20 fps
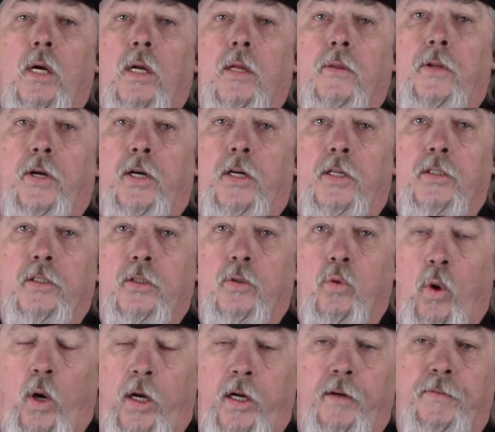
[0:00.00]
There's
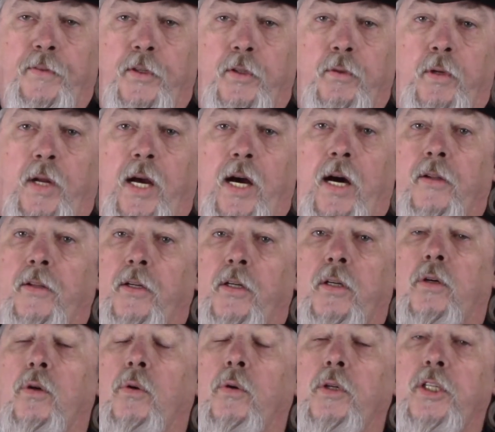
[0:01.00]
quite a few now that
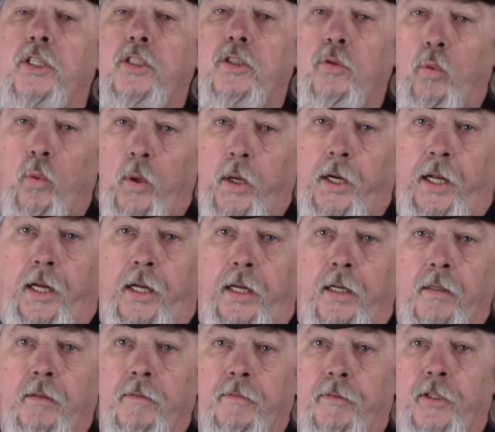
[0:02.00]
are going to
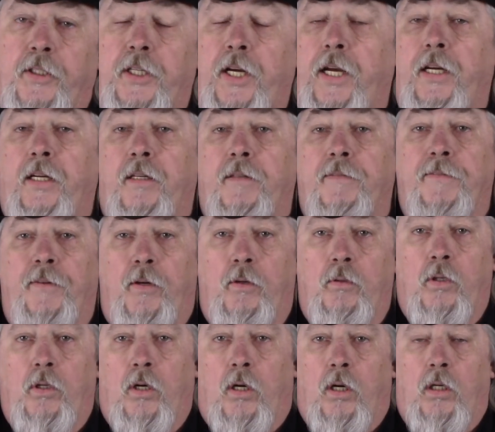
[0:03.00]
20 for taking a
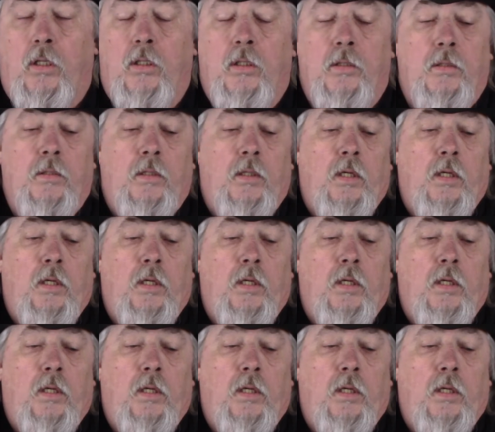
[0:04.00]
phone call,